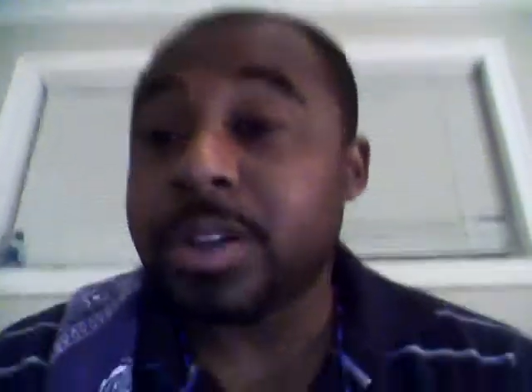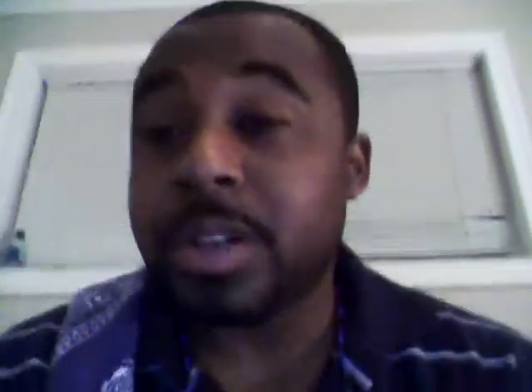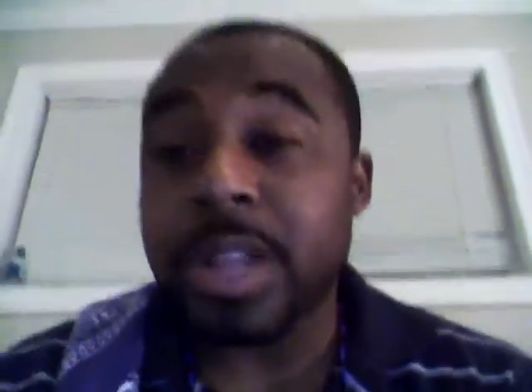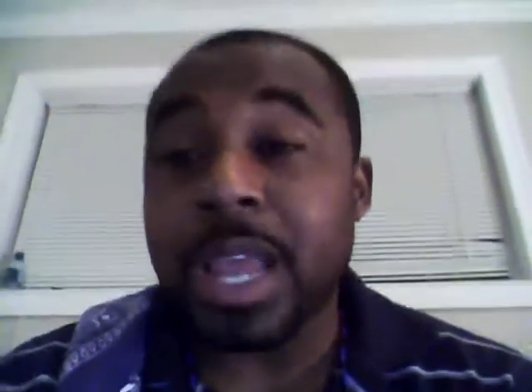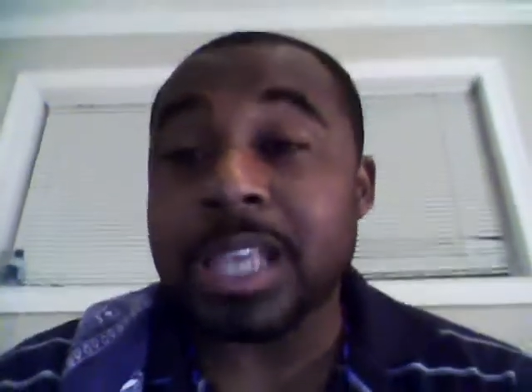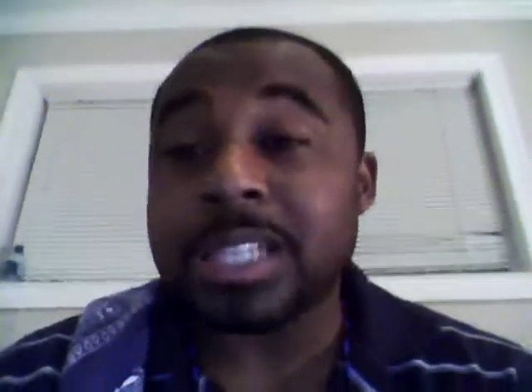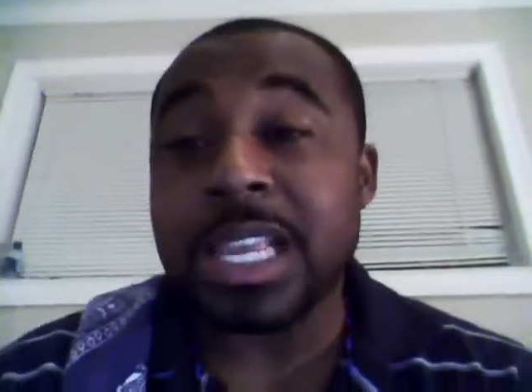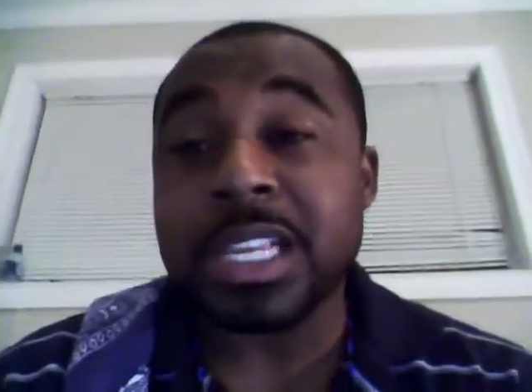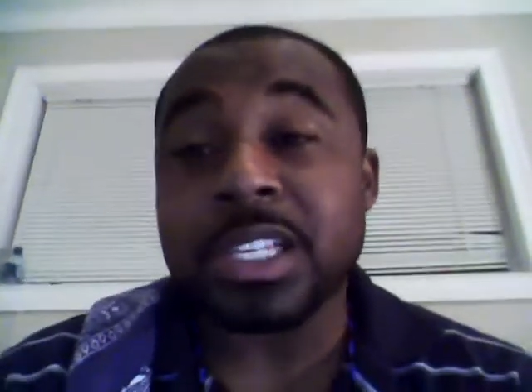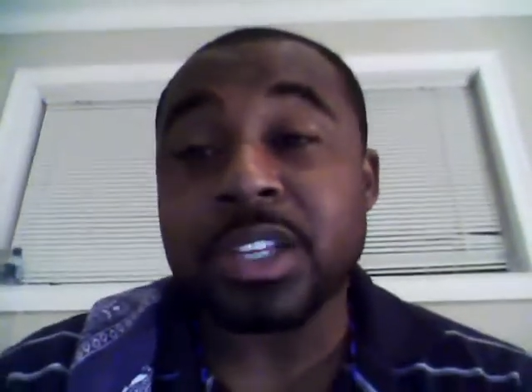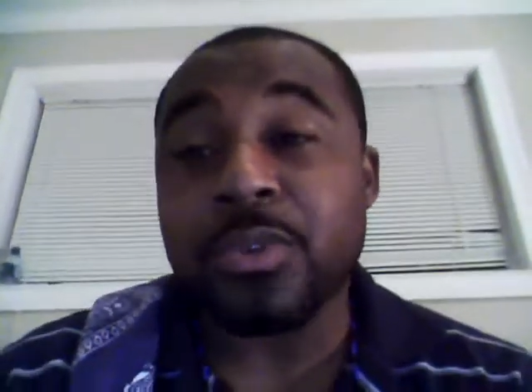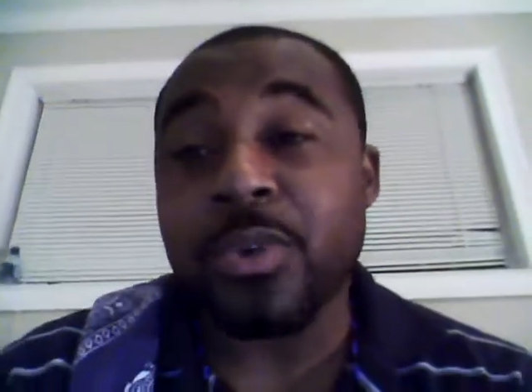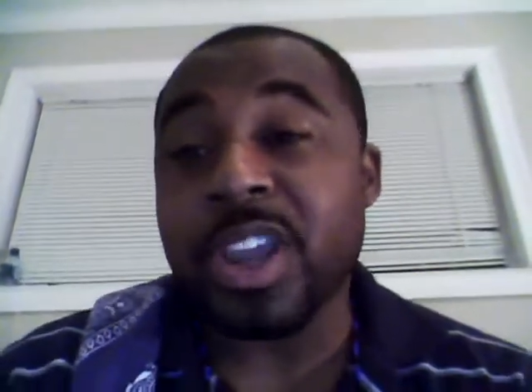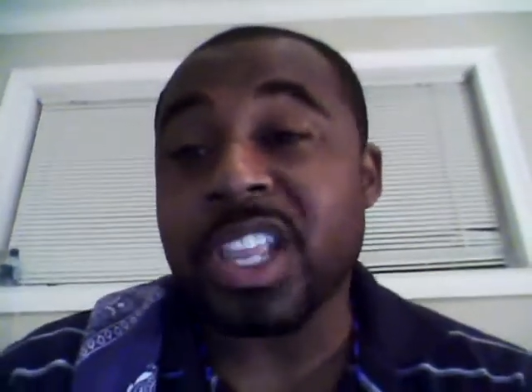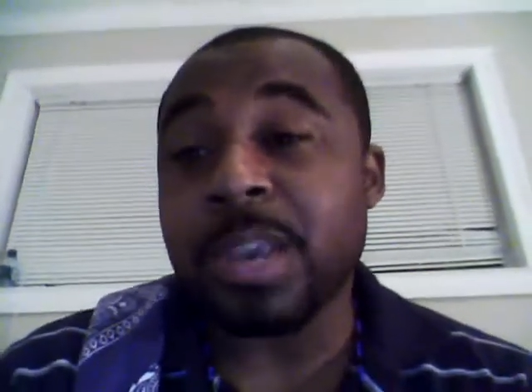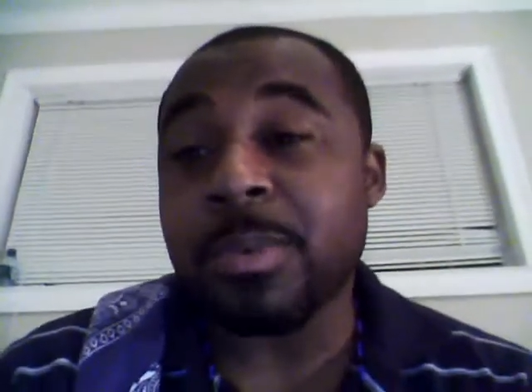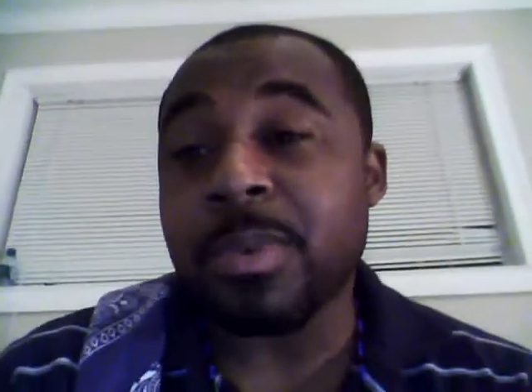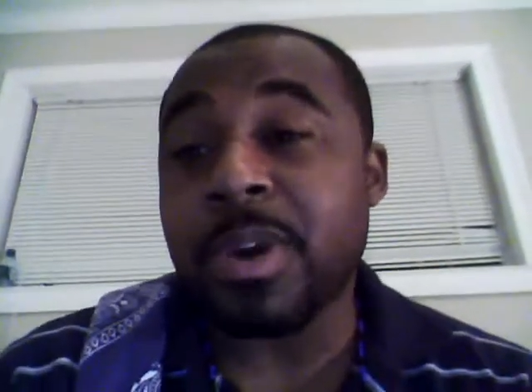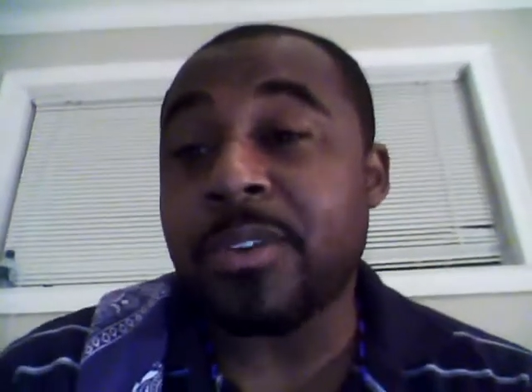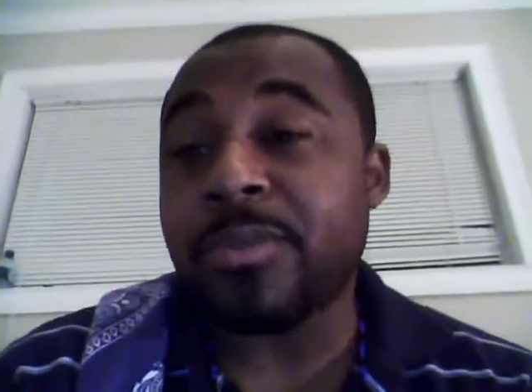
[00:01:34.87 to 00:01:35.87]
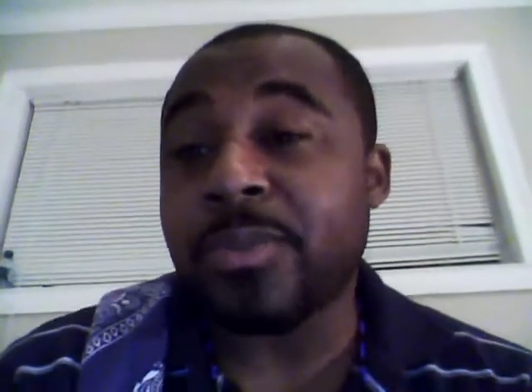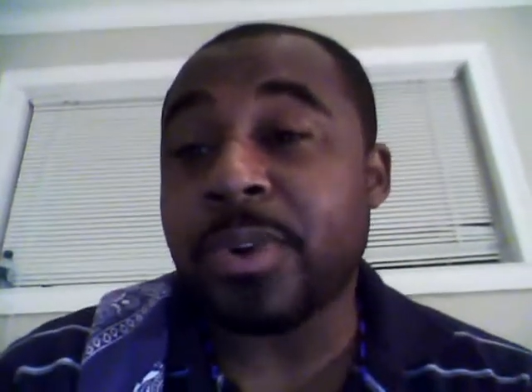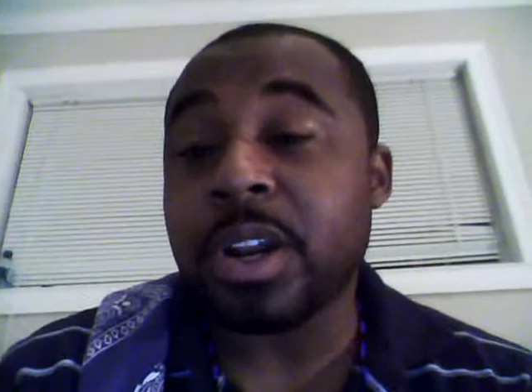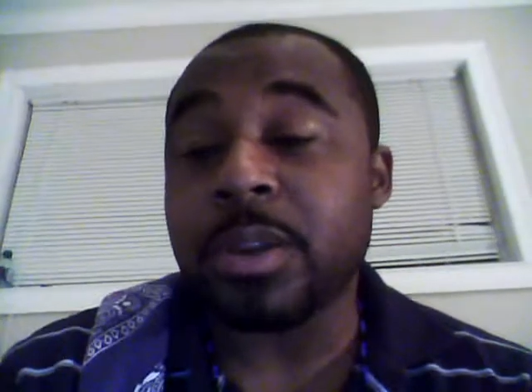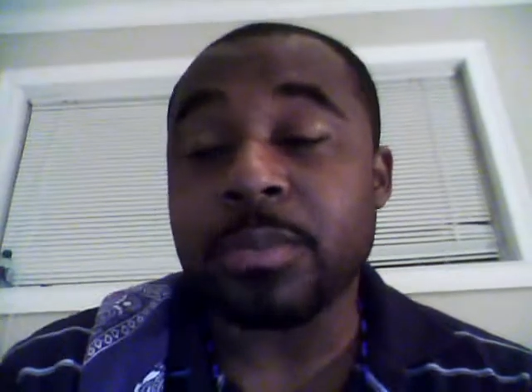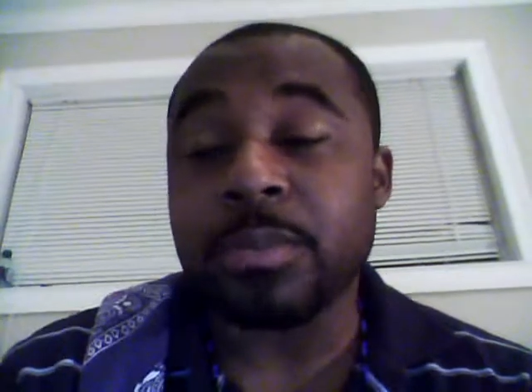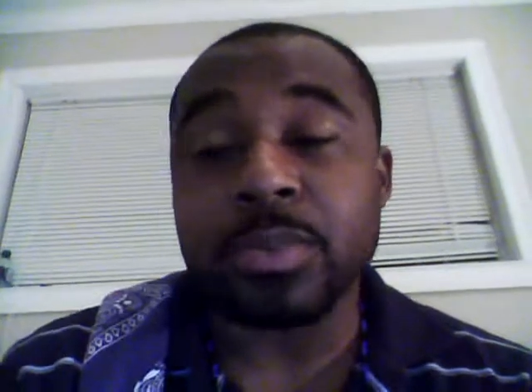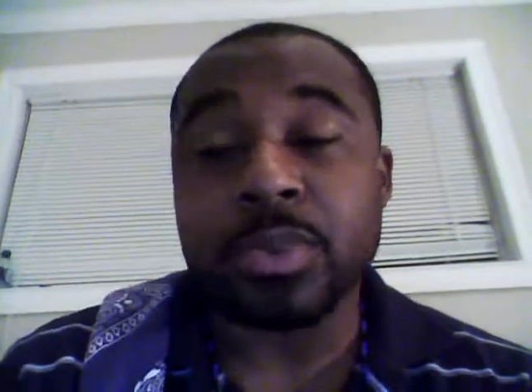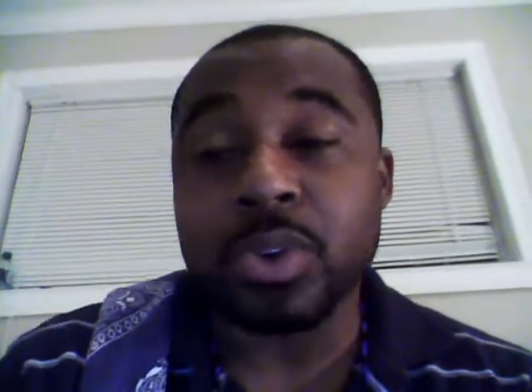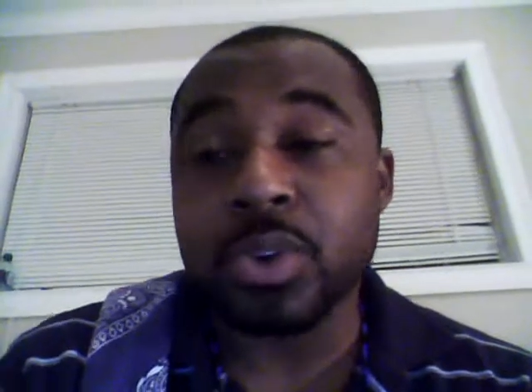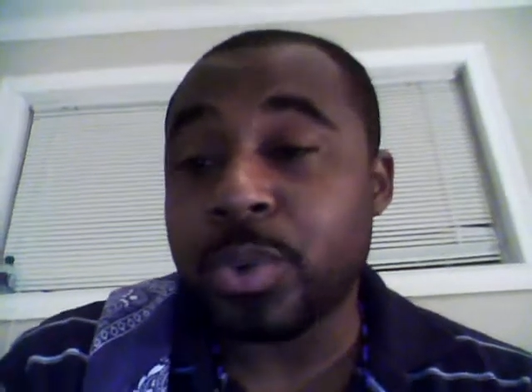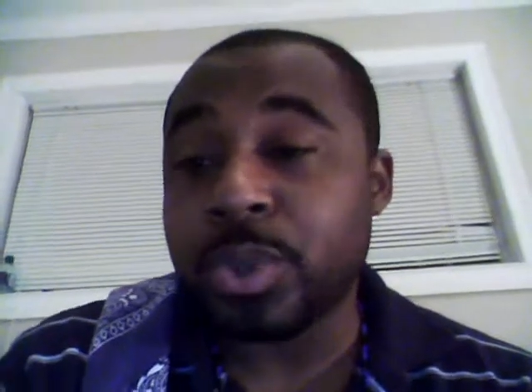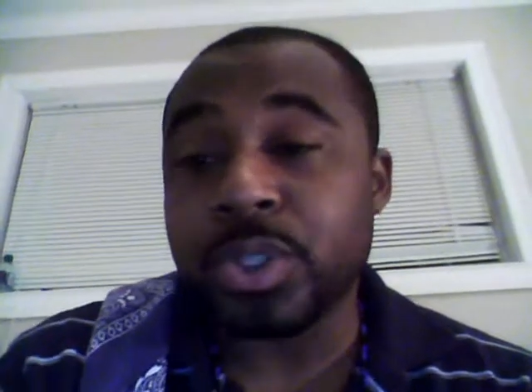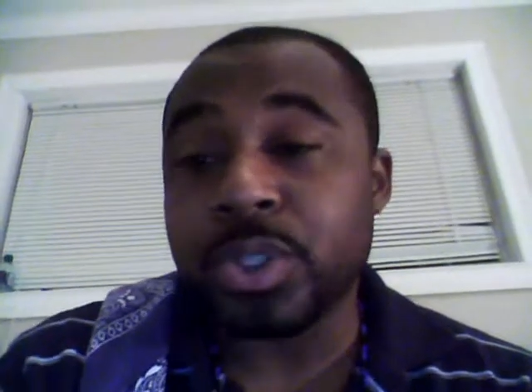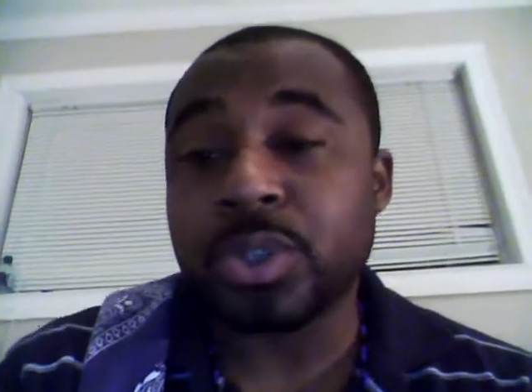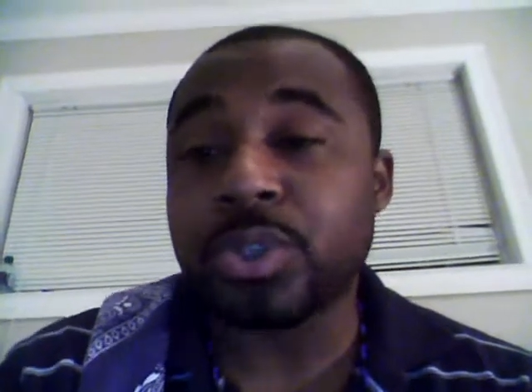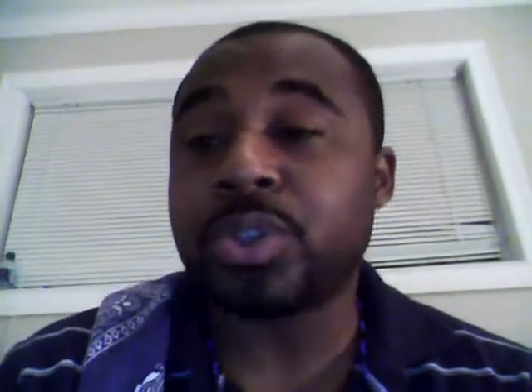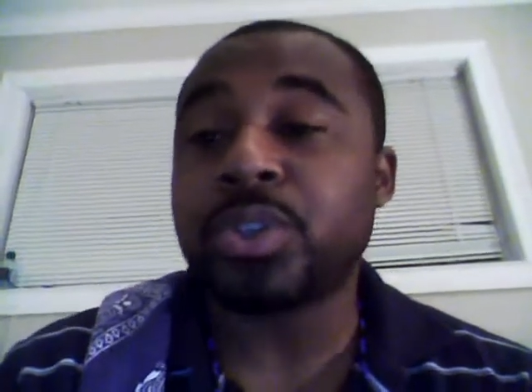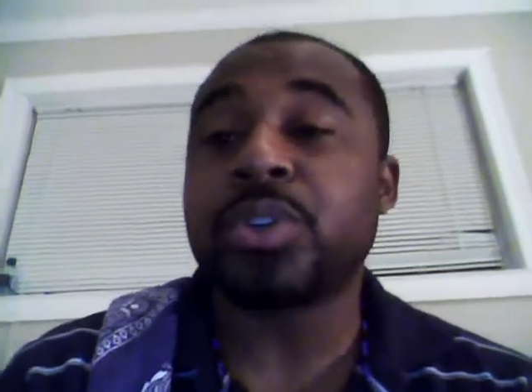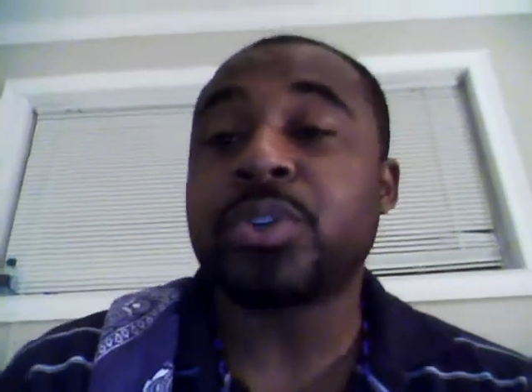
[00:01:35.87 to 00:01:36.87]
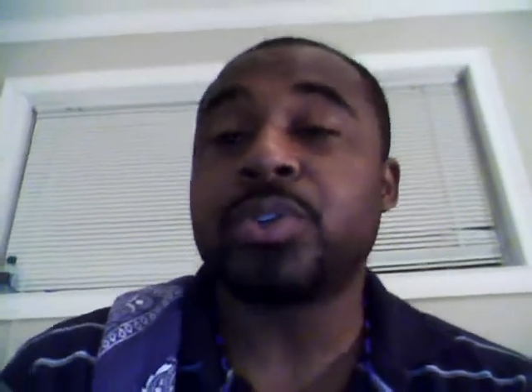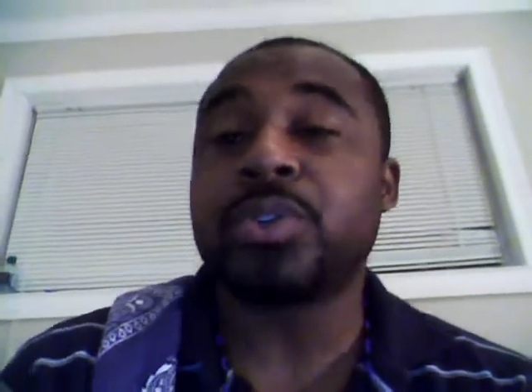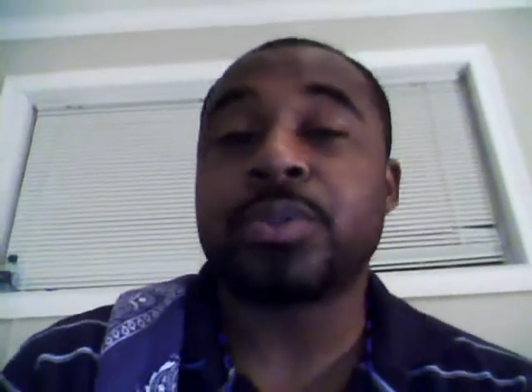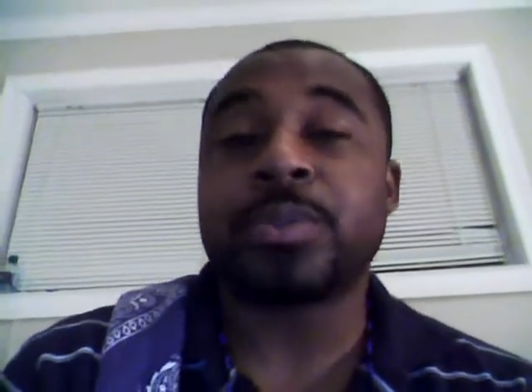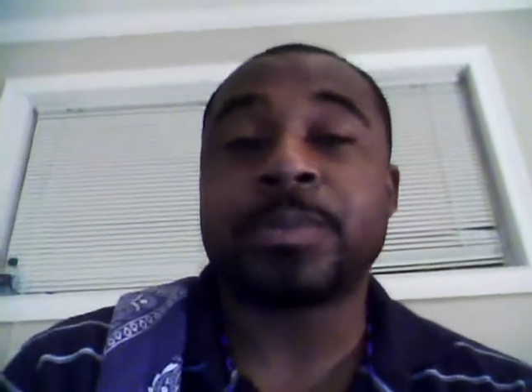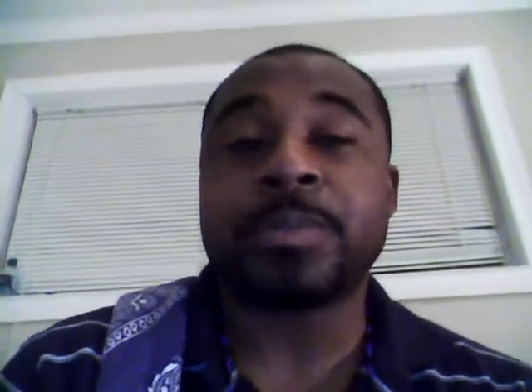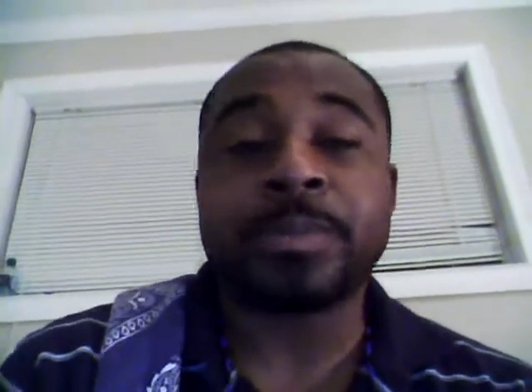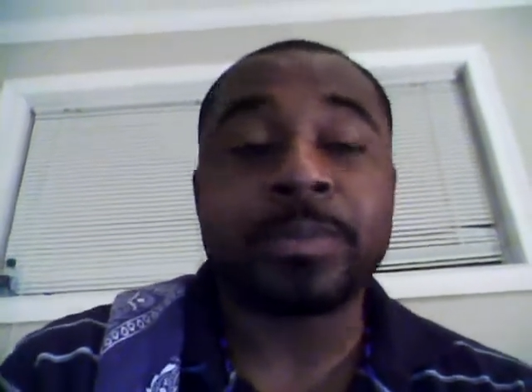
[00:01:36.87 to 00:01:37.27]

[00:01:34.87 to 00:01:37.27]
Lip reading: that's a great thing about freedom. Do what you do.